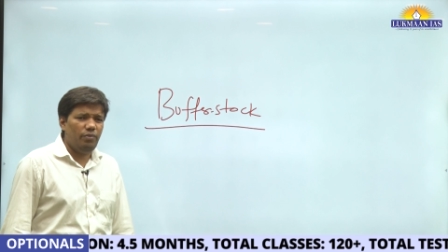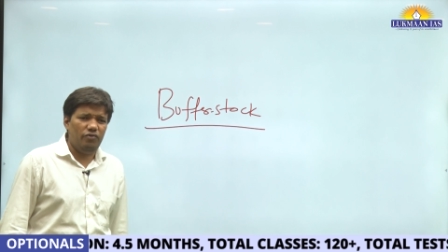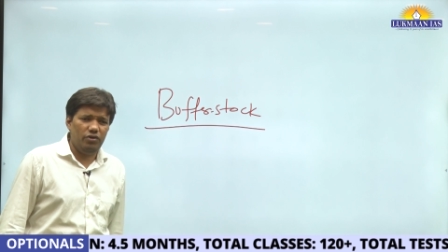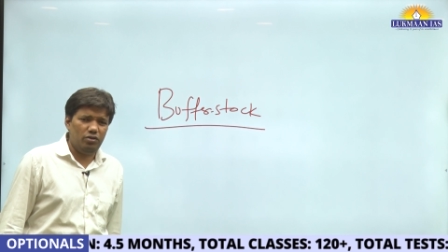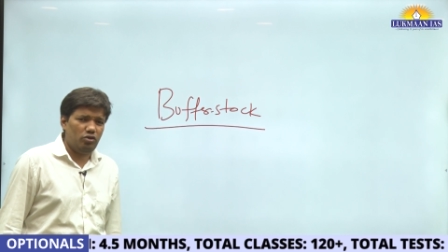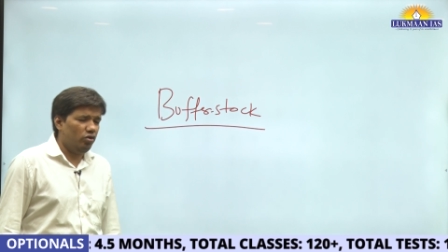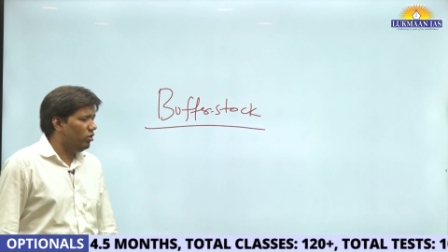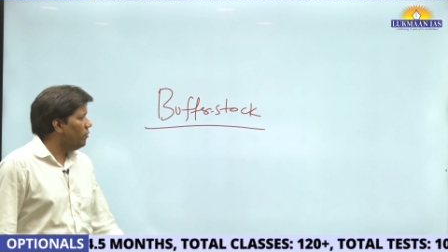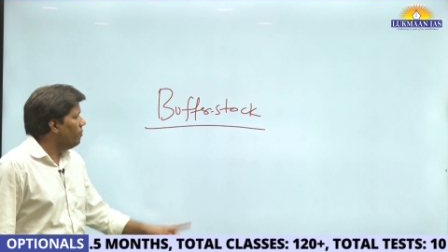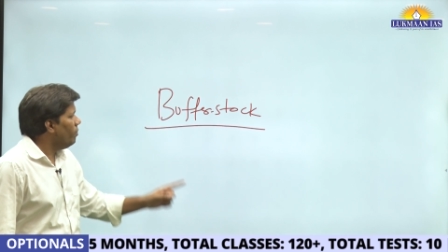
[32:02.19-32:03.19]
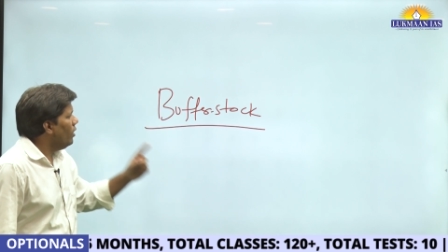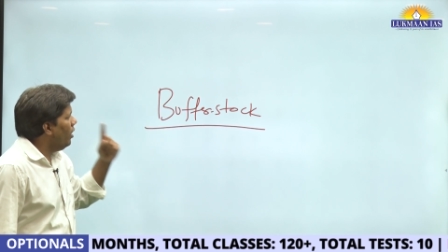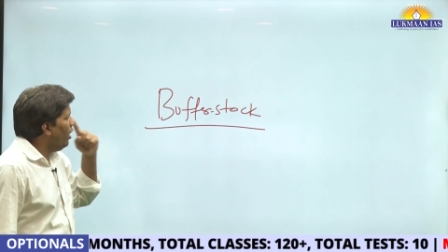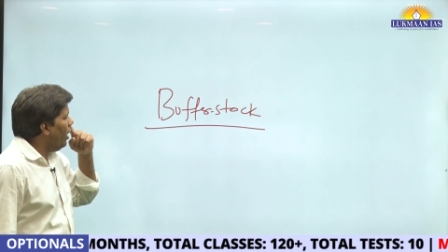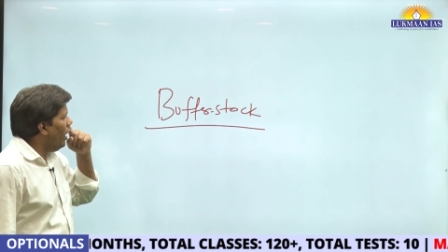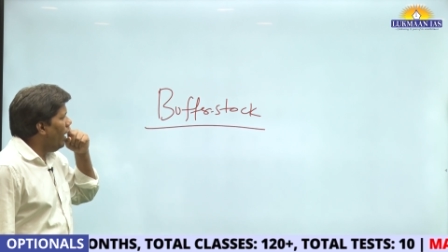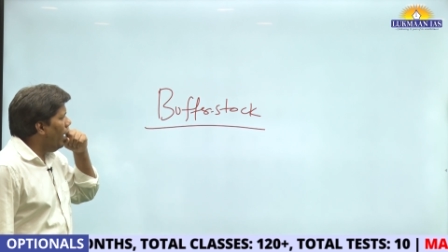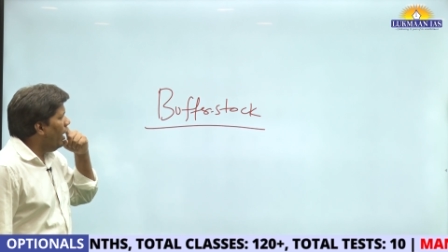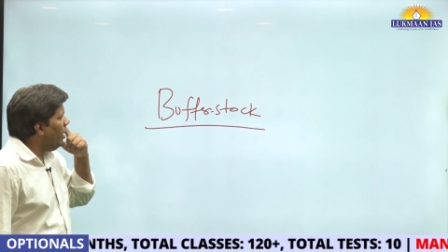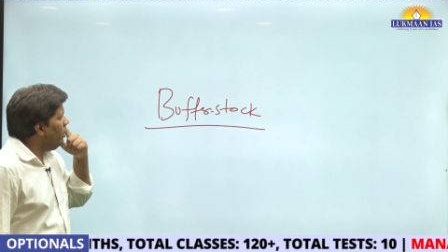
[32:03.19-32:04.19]
buffer stock.
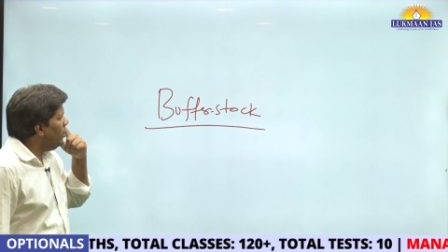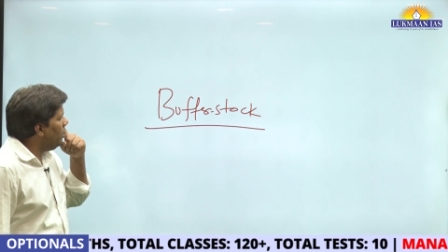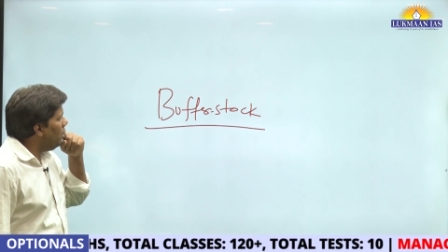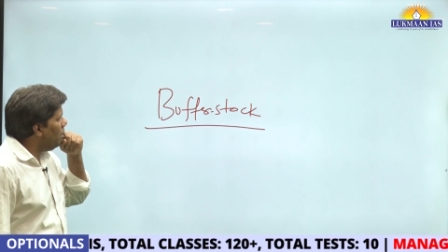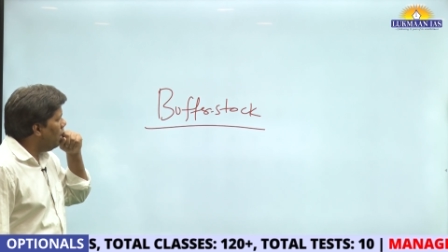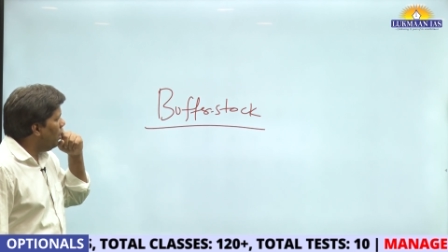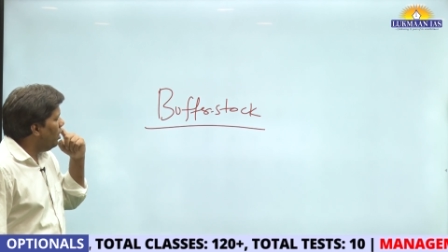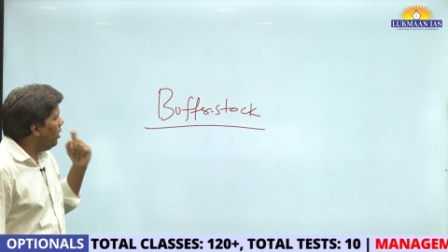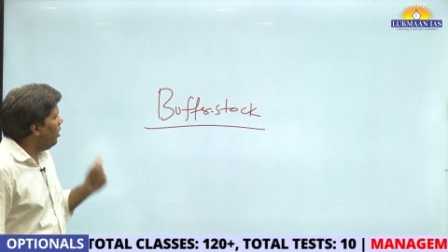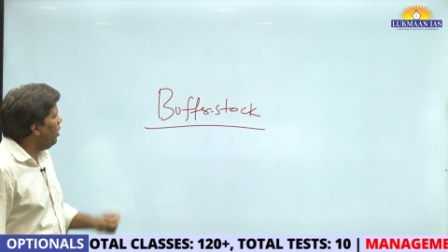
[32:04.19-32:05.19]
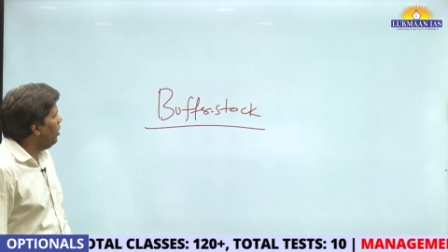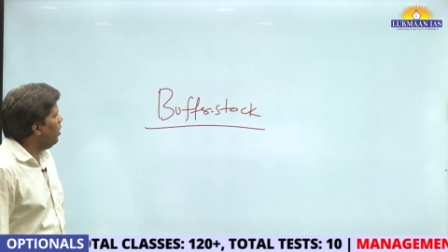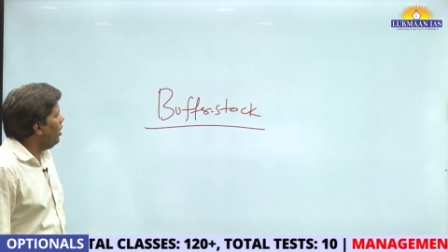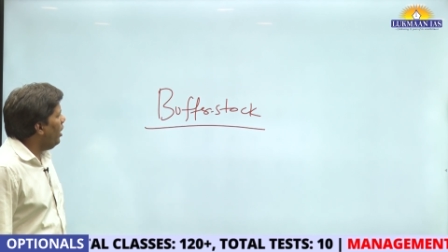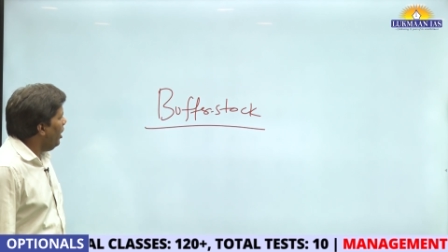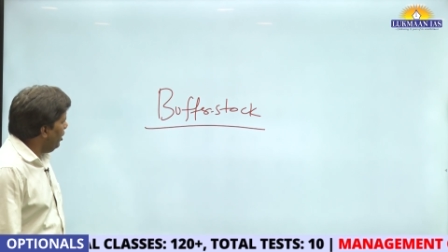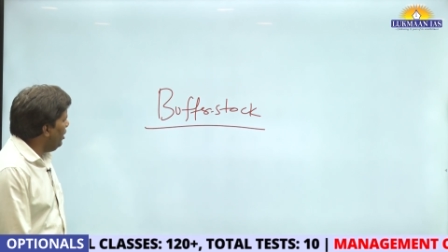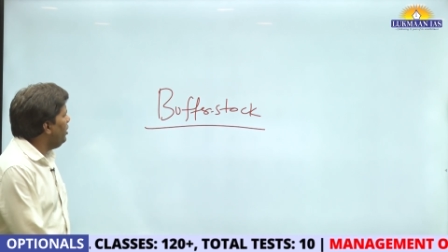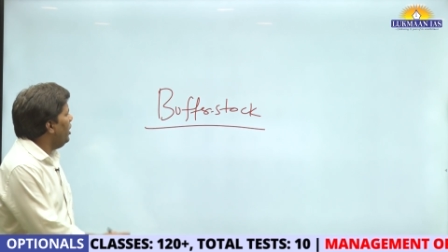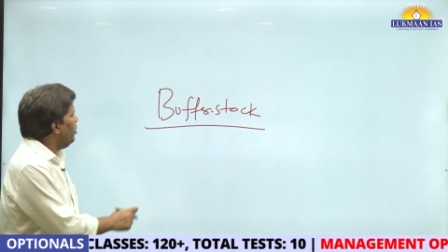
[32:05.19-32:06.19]
And, and
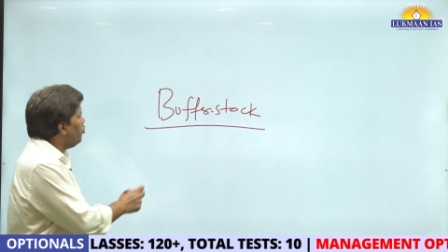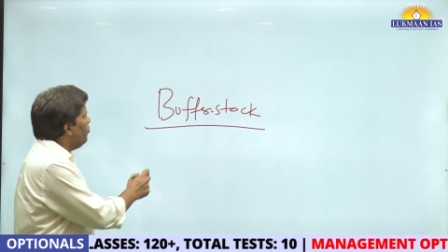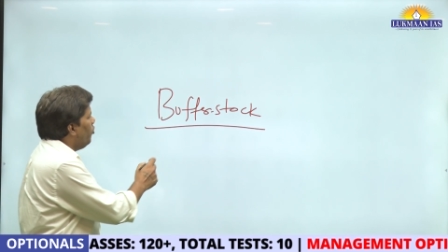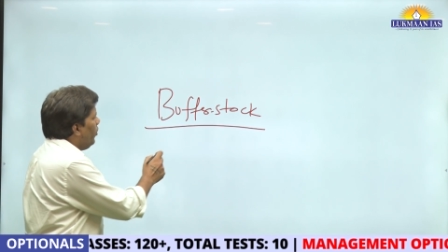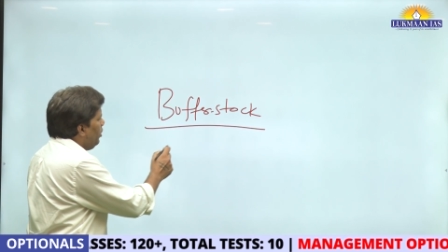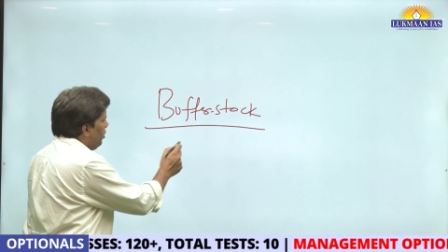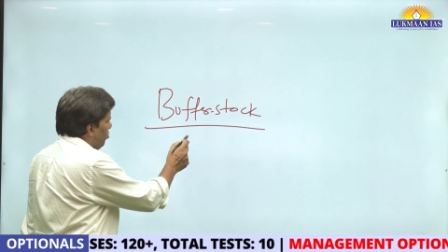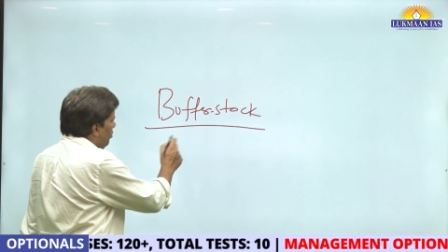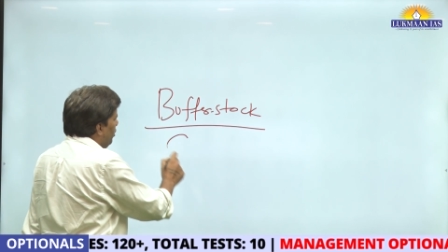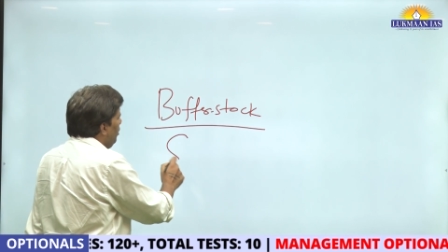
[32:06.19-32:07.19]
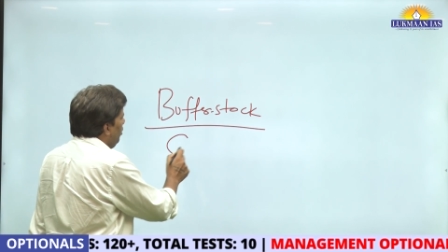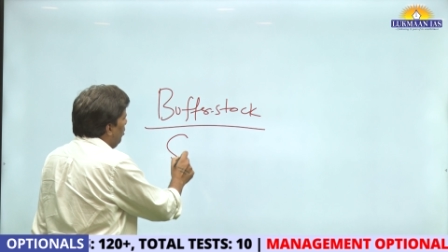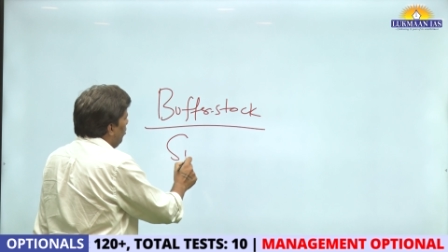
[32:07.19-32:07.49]
India has to provide subsidy,